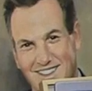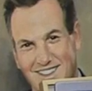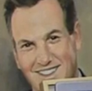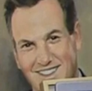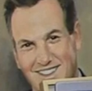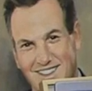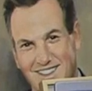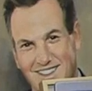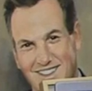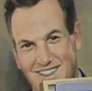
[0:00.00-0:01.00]

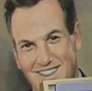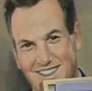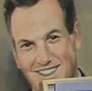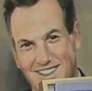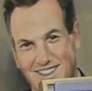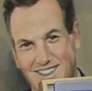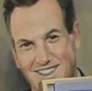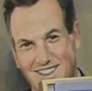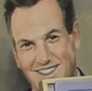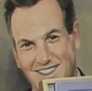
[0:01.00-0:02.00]

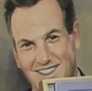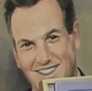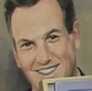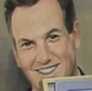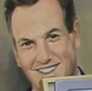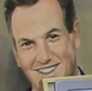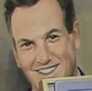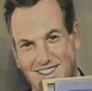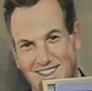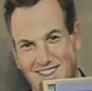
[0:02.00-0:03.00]

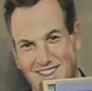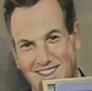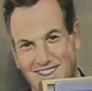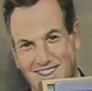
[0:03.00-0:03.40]
No words are spoken by the person on screen.